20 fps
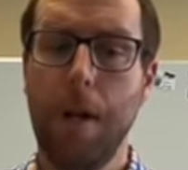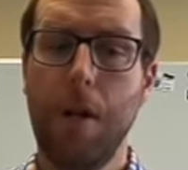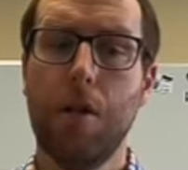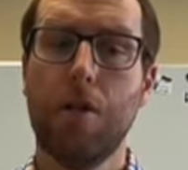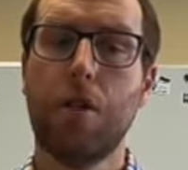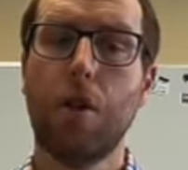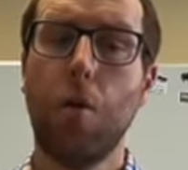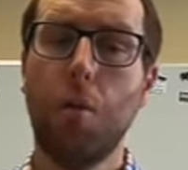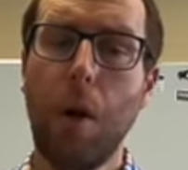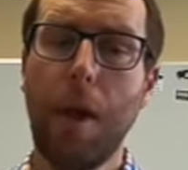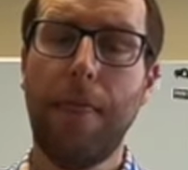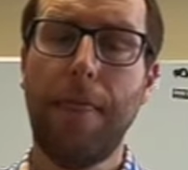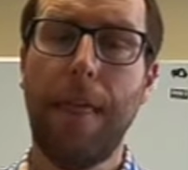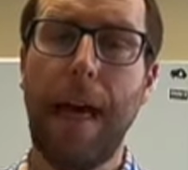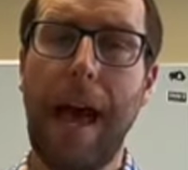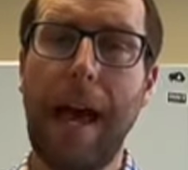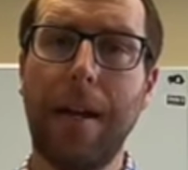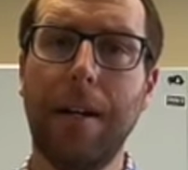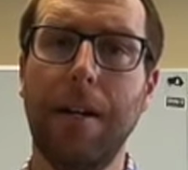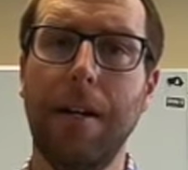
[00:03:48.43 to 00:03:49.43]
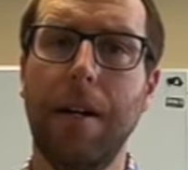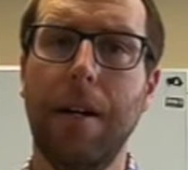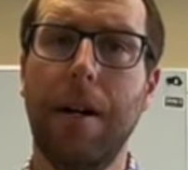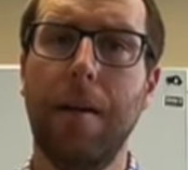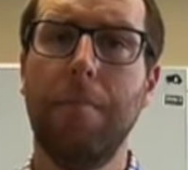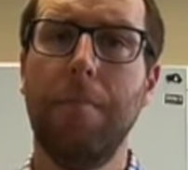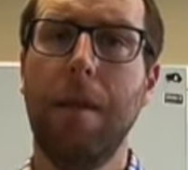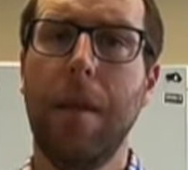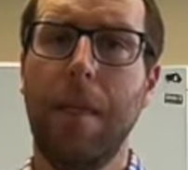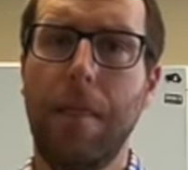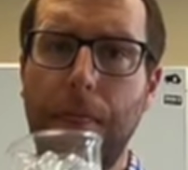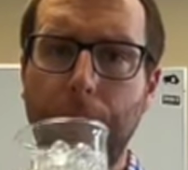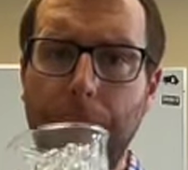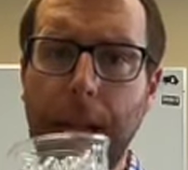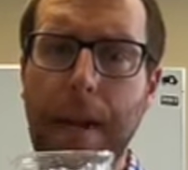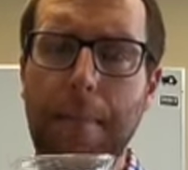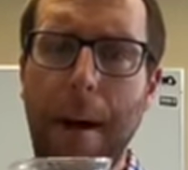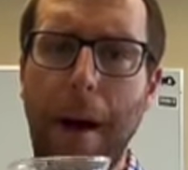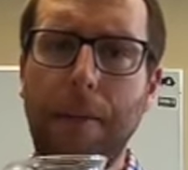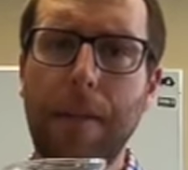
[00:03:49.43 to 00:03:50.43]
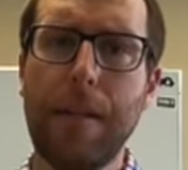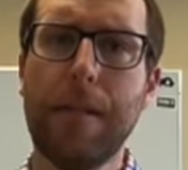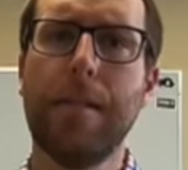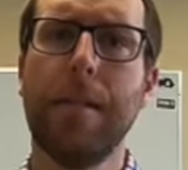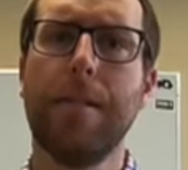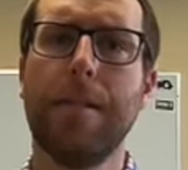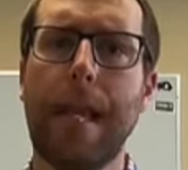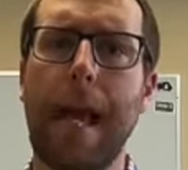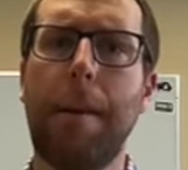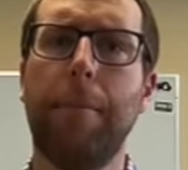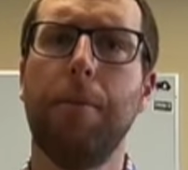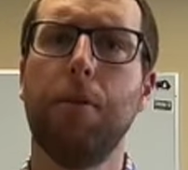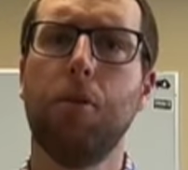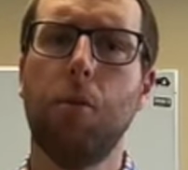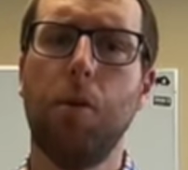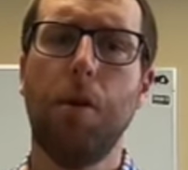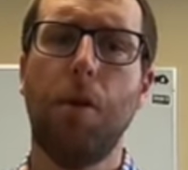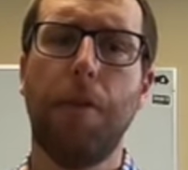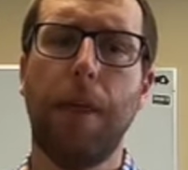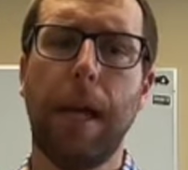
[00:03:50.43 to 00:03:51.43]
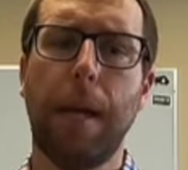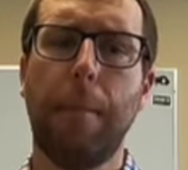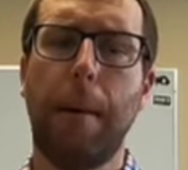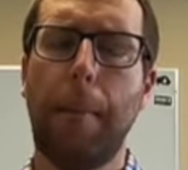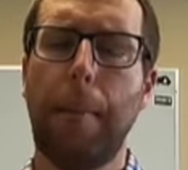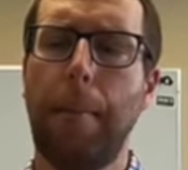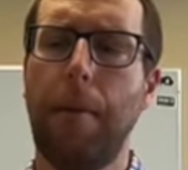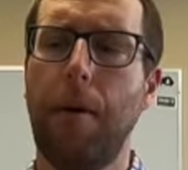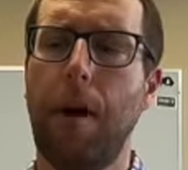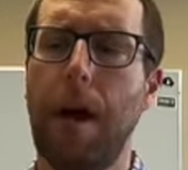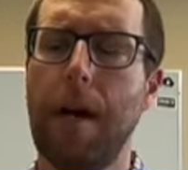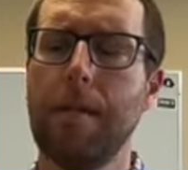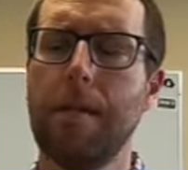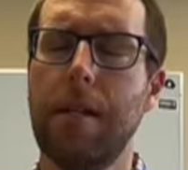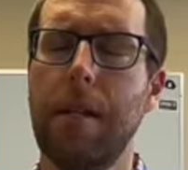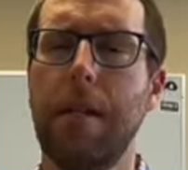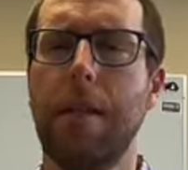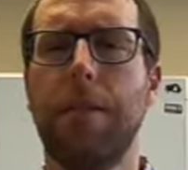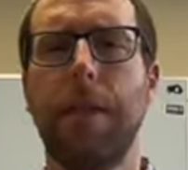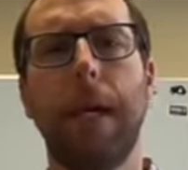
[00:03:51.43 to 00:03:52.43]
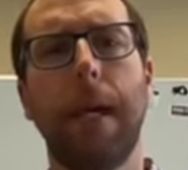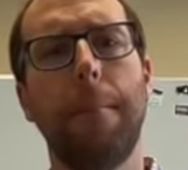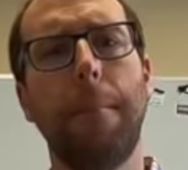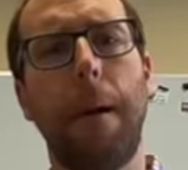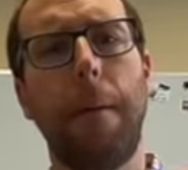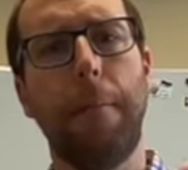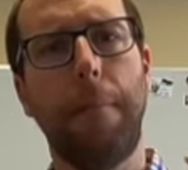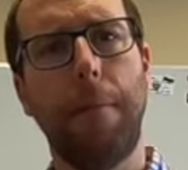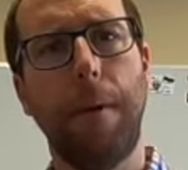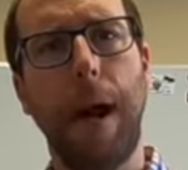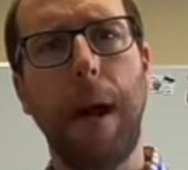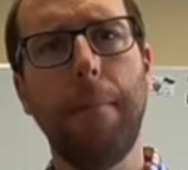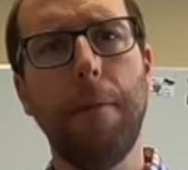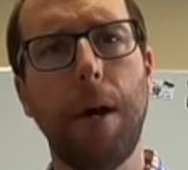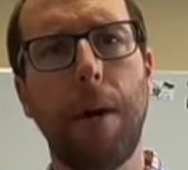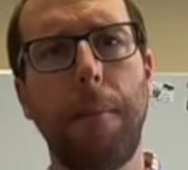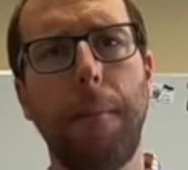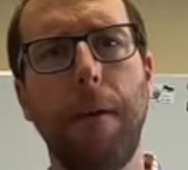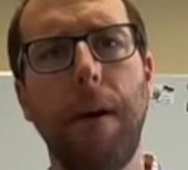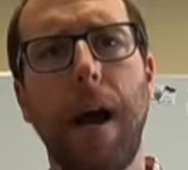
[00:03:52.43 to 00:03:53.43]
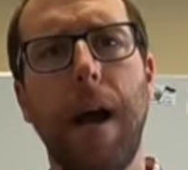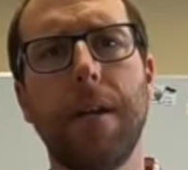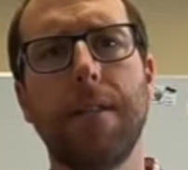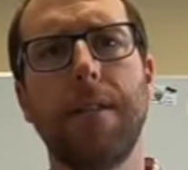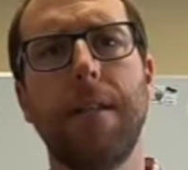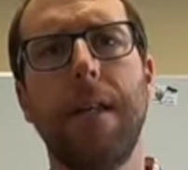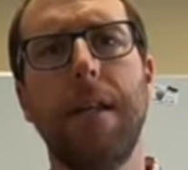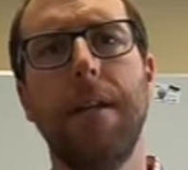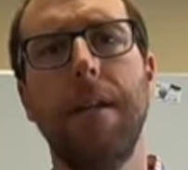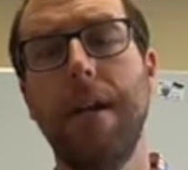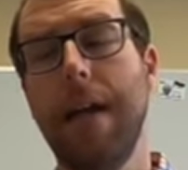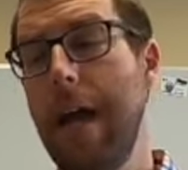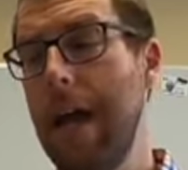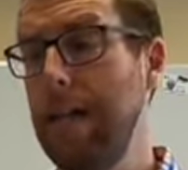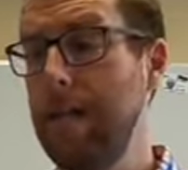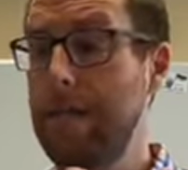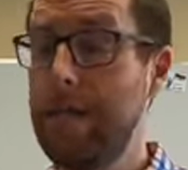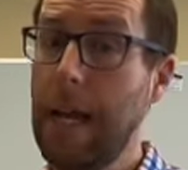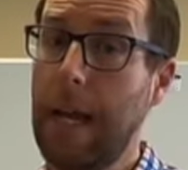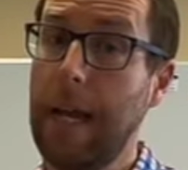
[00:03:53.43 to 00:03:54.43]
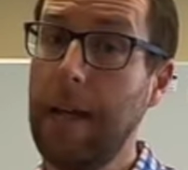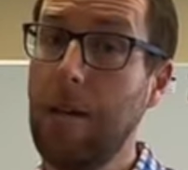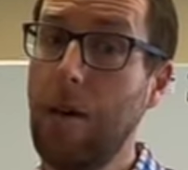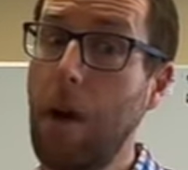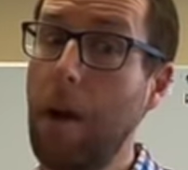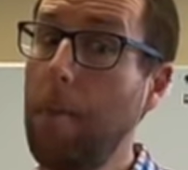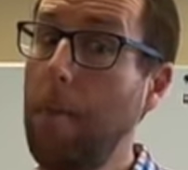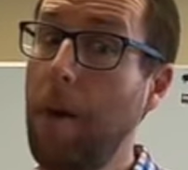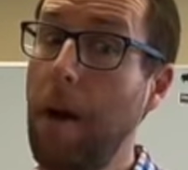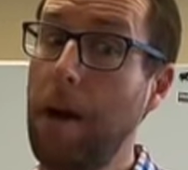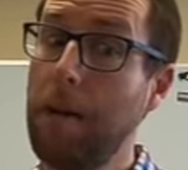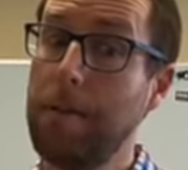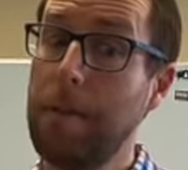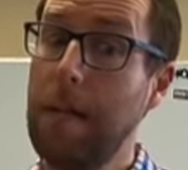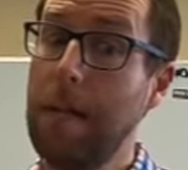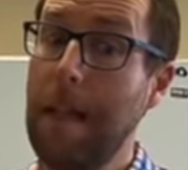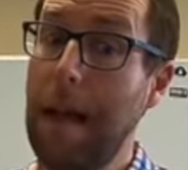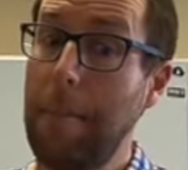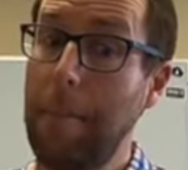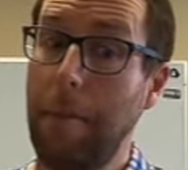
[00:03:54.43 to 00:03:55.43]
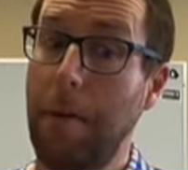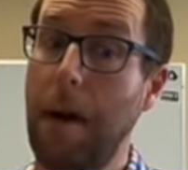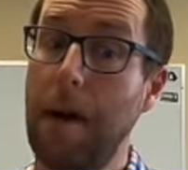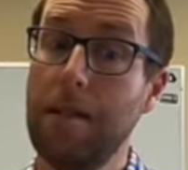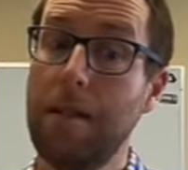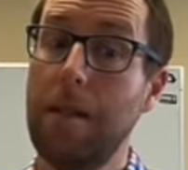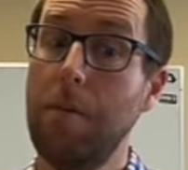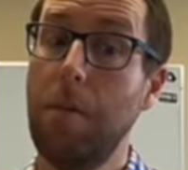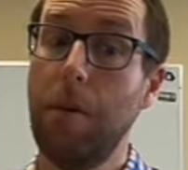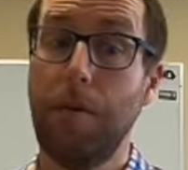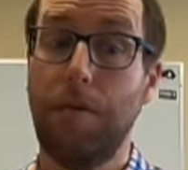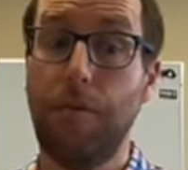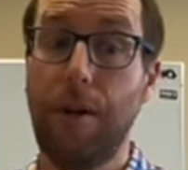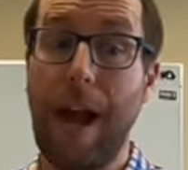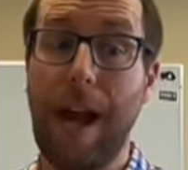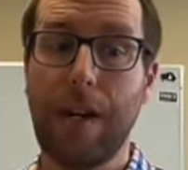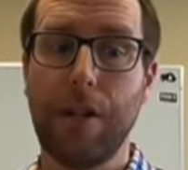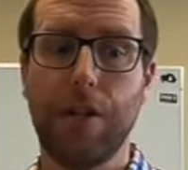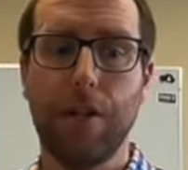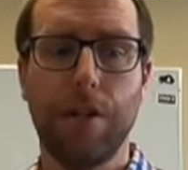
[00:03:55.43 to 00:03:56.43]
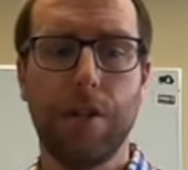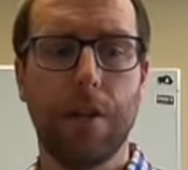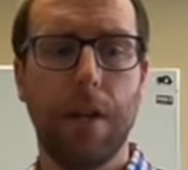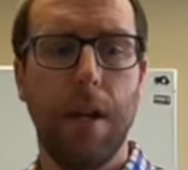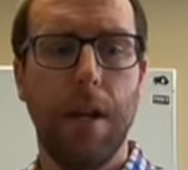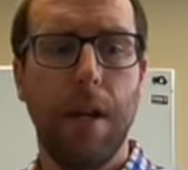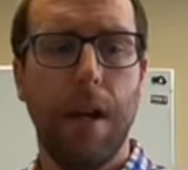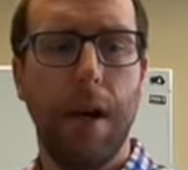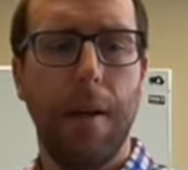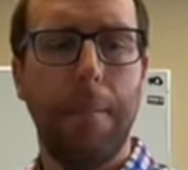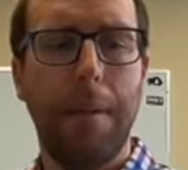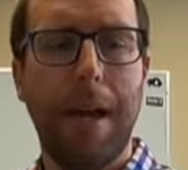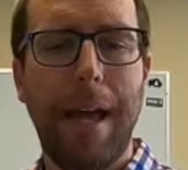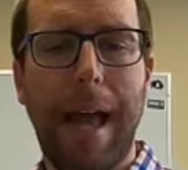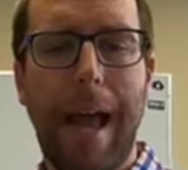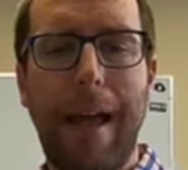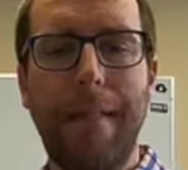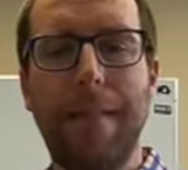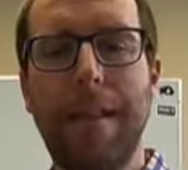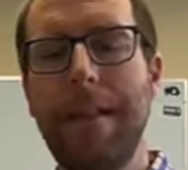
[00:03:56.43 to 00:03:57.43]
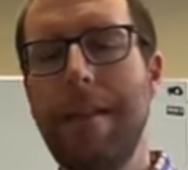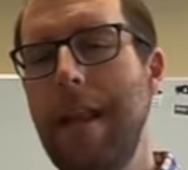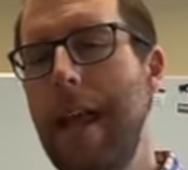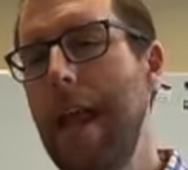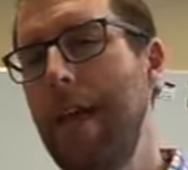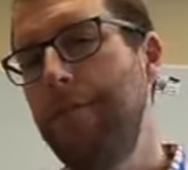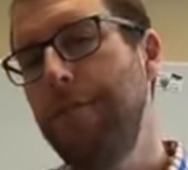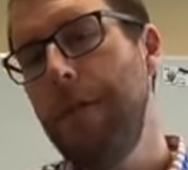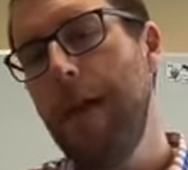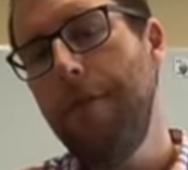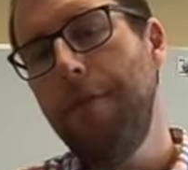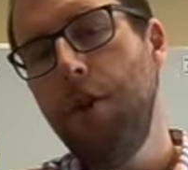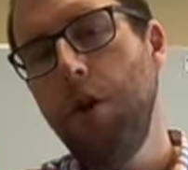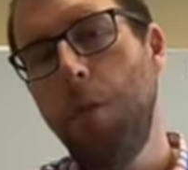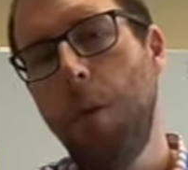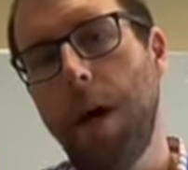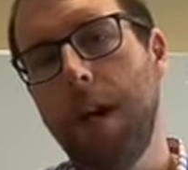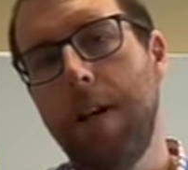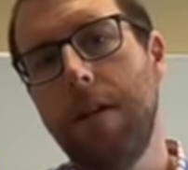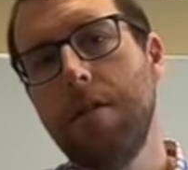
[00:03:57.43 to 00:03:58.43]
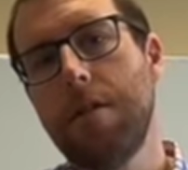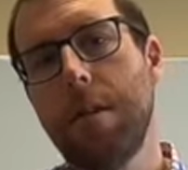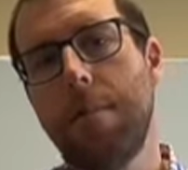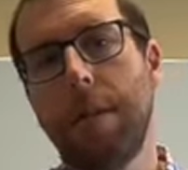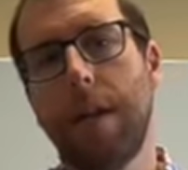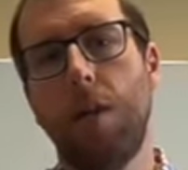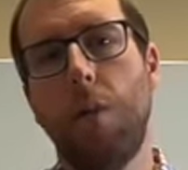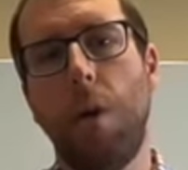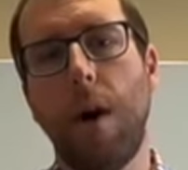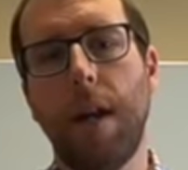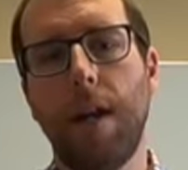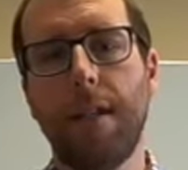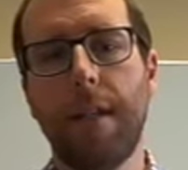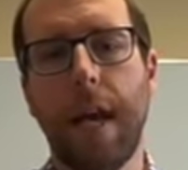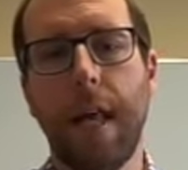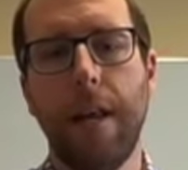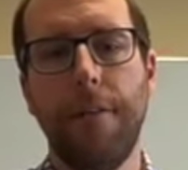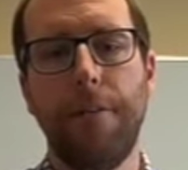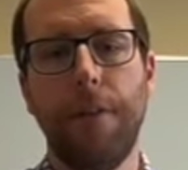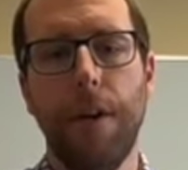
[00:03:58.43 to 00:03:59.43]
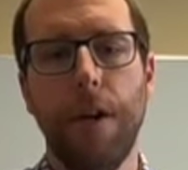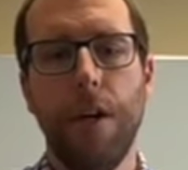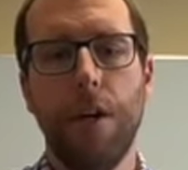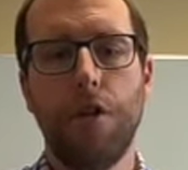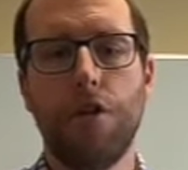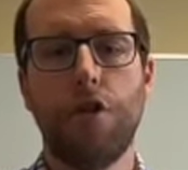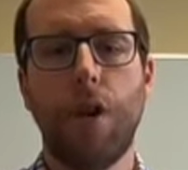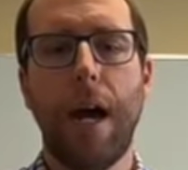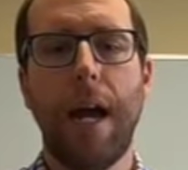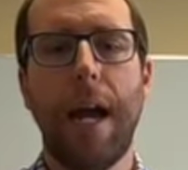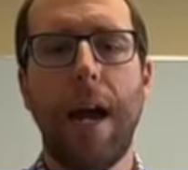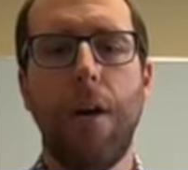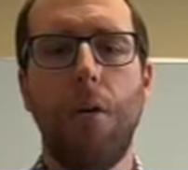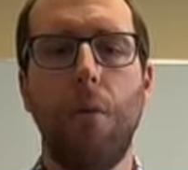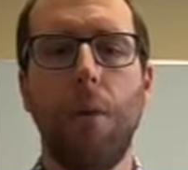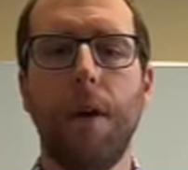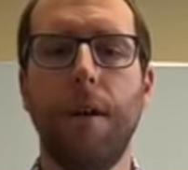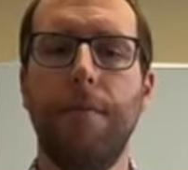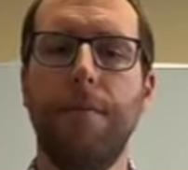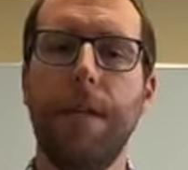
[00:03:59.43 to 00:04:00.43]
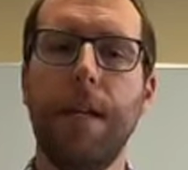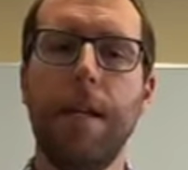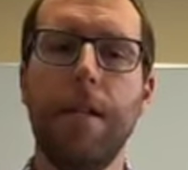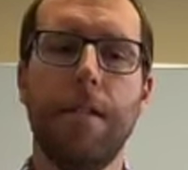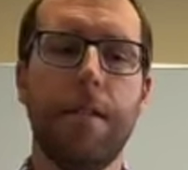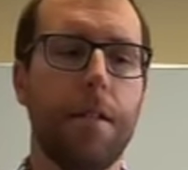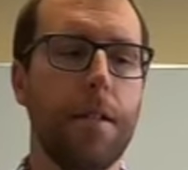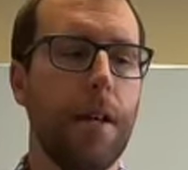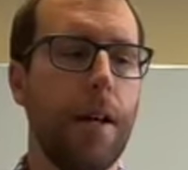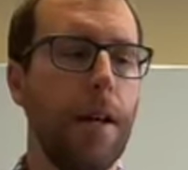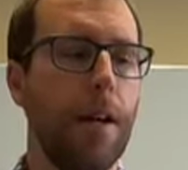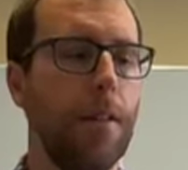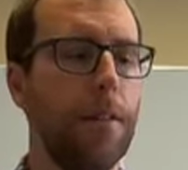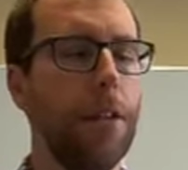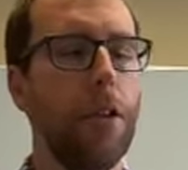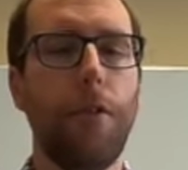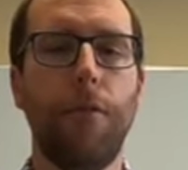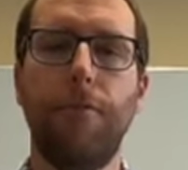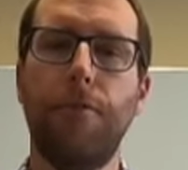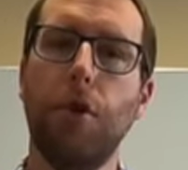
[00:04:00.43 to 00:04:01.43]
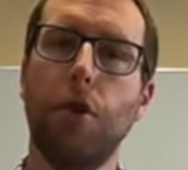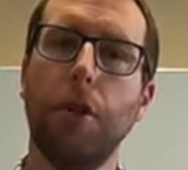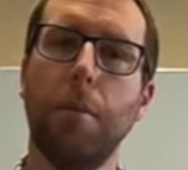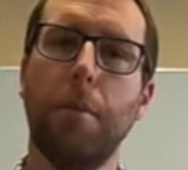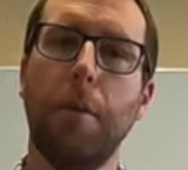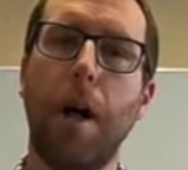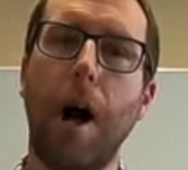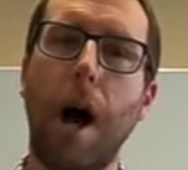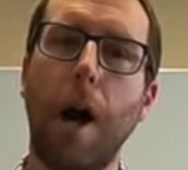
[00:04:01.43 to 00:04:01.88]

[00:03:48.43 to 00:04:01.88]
So with that, think about these examples when you think about porosity. Think about primary porosity and secondary porosity, that porosity with fractures. And then if you want to do something quantitative, try out one of these little foldable